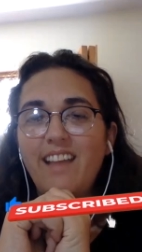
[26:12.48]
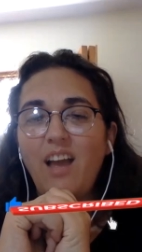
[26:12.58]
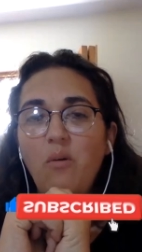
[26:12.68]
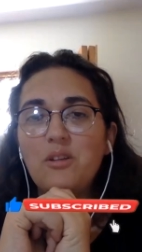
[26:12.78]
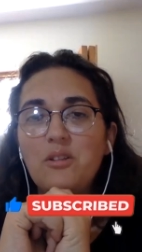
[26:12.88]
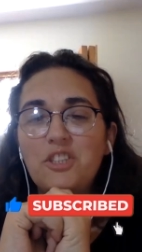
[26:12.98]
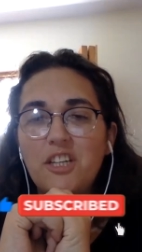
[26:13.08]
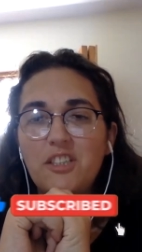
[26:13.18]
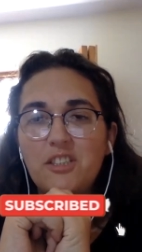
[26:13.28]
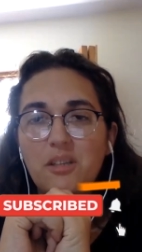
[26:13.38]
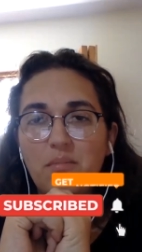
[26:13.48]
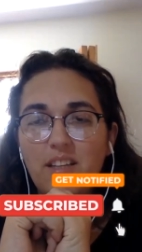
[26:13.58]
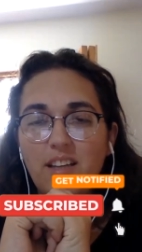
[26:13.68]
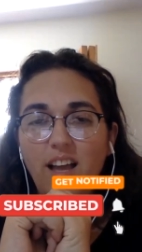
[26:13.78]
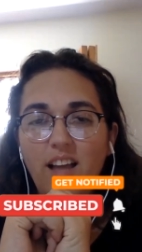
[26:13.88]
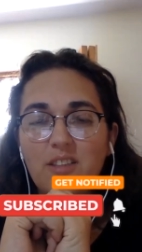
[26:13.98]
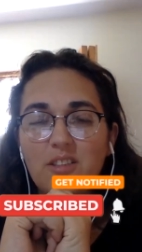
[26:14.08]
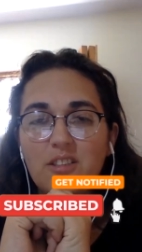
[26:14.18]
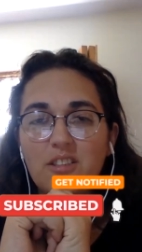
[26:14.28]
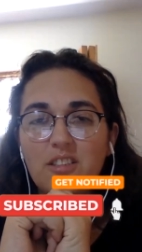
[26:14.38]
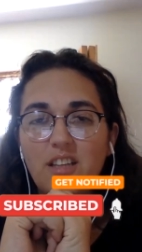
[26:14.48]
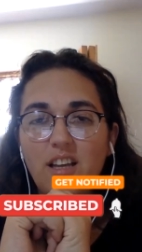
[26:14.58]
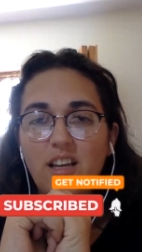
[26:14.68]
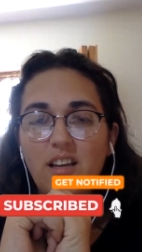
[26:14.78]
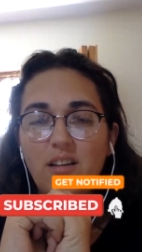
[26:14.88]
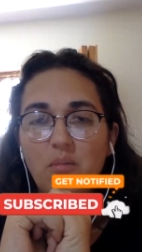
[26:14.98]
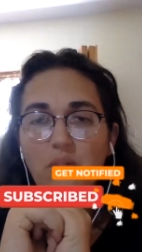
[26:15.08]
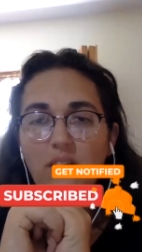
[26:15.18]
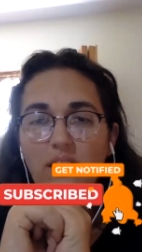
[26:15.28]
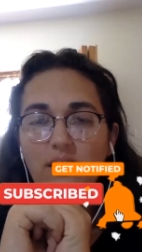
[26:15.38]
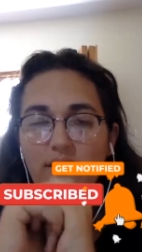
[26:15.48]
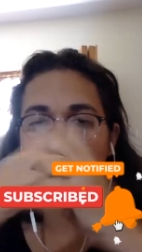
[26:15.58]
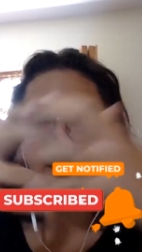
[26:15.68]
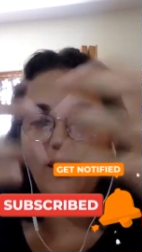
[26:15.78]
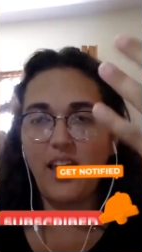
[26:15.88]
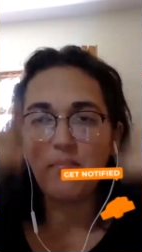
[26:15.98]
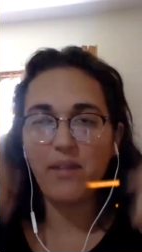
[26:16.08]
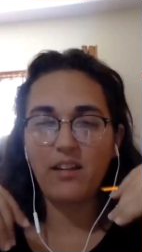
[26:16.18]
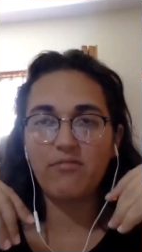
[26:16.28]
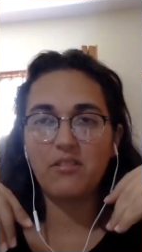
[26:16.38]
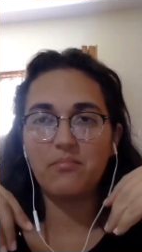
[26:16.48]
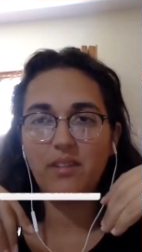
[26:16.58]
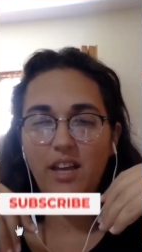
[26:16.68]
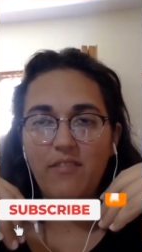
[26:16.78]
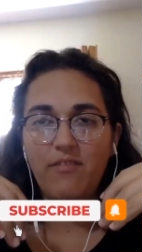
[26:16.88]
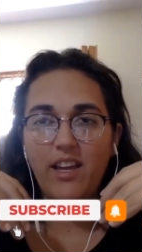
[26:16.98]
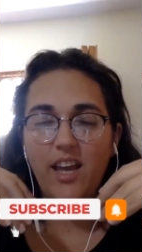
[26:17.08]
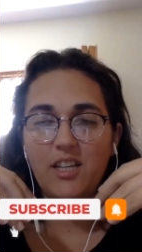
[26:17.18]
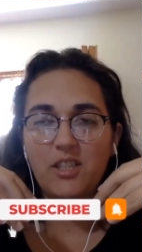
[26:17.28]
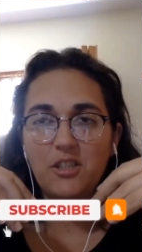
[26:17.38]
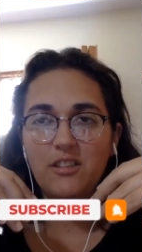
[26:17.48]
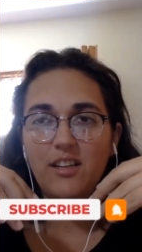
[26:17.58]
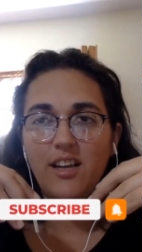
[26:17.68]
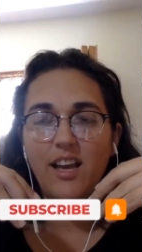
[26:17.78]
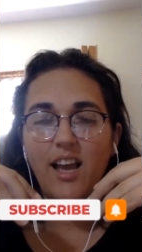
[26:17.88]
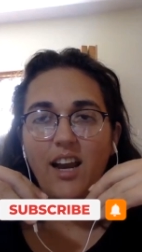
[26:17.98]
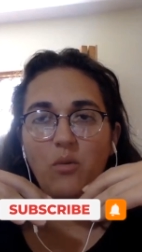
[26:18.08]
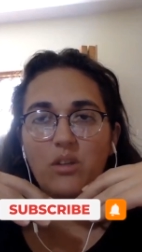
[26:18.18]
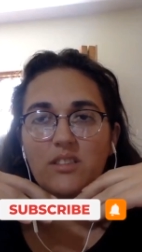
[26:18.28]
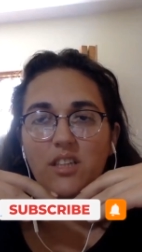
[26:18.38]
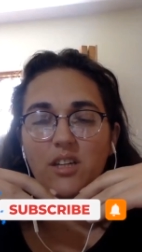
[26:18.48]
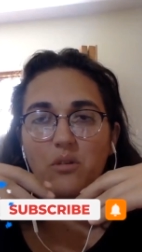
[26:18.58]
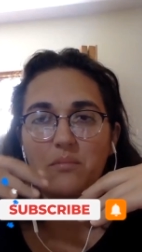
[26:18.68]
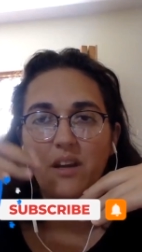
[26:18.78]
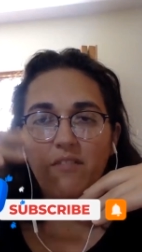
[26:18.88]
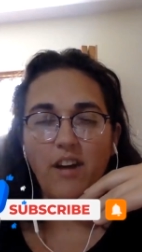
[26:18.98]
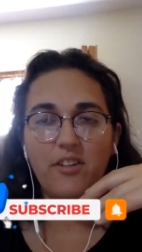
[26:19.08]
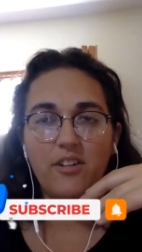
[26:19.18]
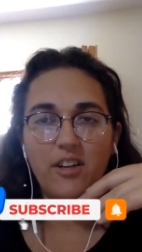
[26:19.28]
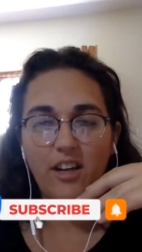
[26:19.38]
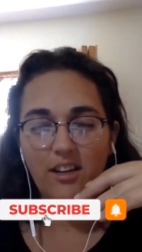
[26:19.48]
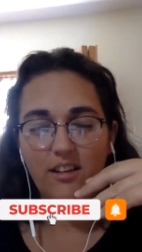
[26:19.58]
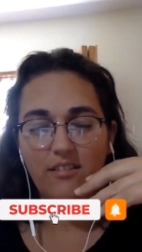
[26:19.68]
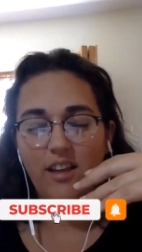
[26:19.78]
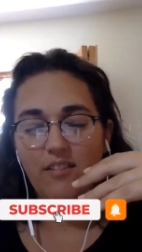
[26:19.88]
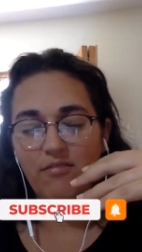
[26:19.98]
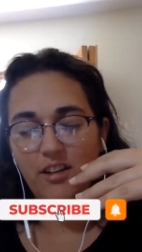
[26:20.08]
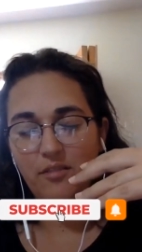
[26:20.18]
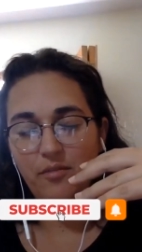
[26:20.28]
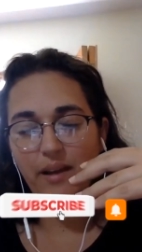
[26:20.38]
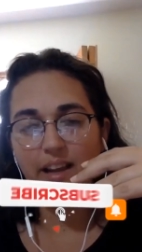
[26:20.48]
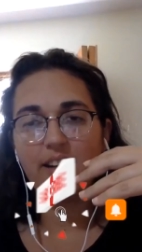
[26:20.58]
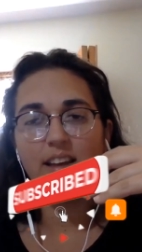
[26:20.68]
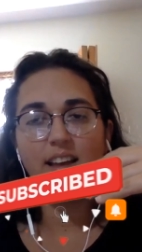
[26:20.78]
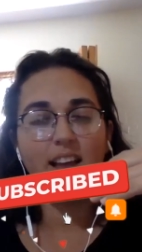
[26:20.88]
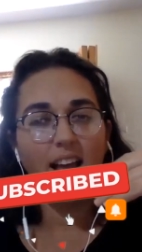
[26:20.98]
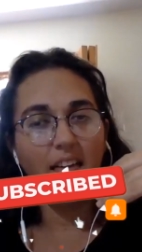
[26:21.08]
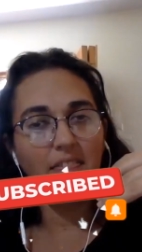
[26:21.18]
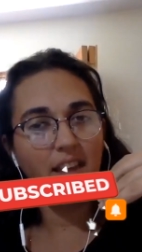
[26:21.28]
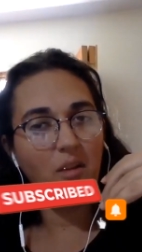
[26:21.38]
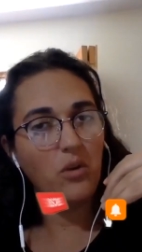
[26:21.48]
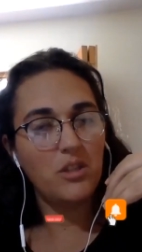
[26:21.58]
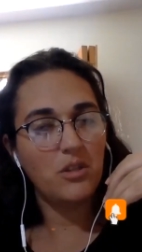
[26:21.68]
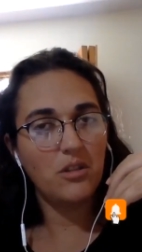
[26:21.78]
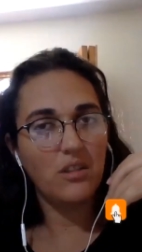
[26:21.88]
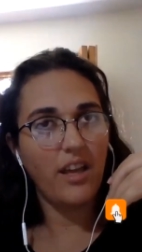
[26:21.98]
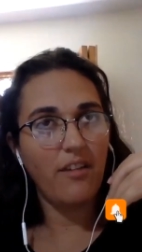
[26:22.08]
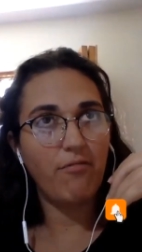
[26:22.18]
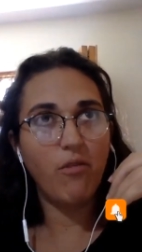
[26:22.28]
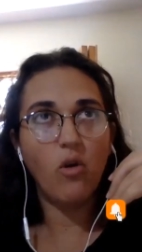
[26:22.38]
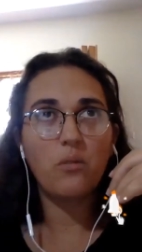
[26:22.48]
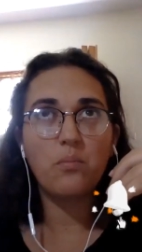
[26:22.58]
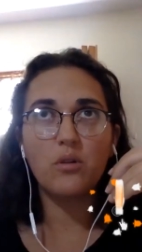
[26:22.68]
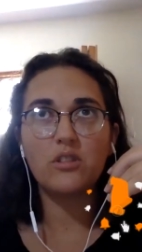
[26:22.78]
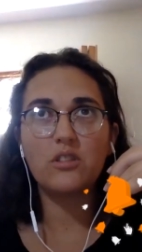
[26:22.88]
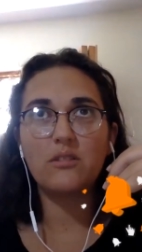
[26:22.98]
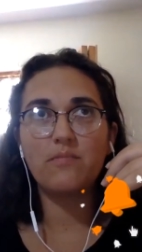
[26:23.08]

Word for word: I want to share something. I just okay. uh, came back from a vacation, and I was there with my father and a and a friend of mine. And then we took like four books.